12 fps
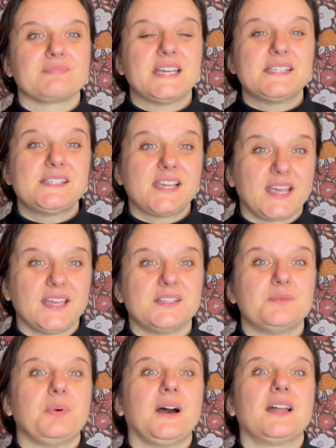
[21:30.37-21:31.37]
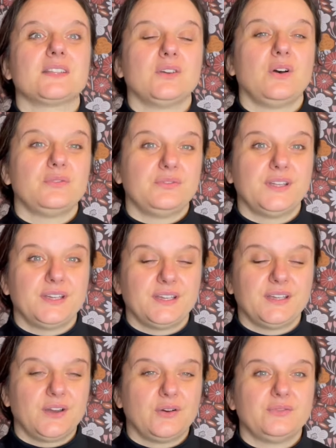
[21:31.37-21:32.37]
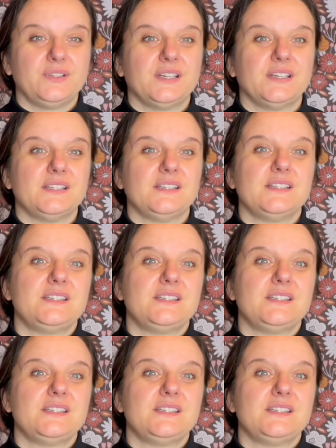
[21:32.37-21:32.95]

second part of the